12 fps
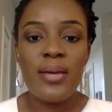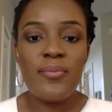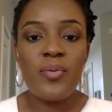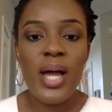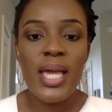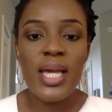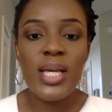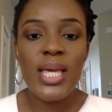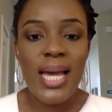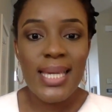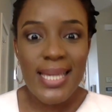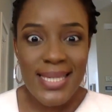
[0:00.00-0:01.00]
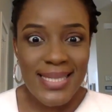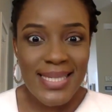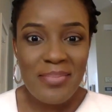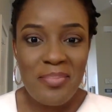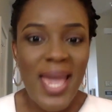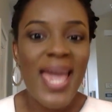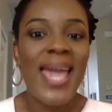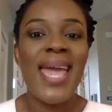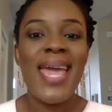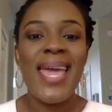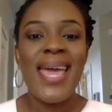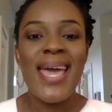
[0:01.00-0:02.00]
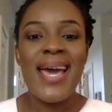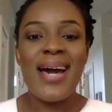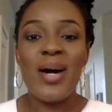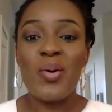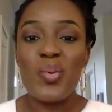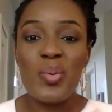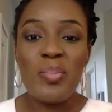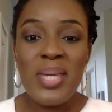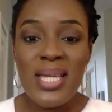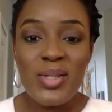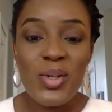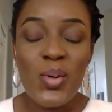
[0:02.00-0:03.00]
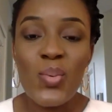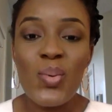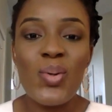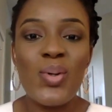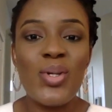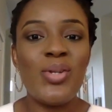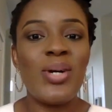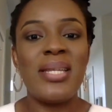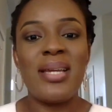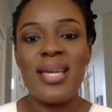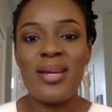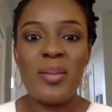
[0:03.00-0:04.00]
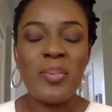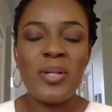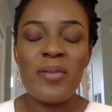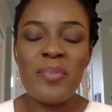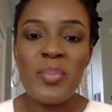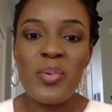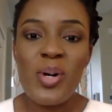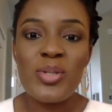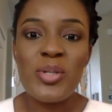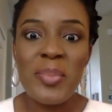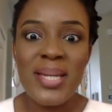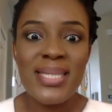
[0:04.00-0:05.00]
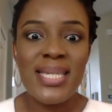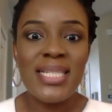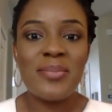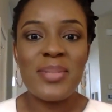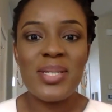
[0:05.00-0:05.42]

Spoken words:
FY Akisipe, Wumidowu, you know, and a couple of people also messaged me.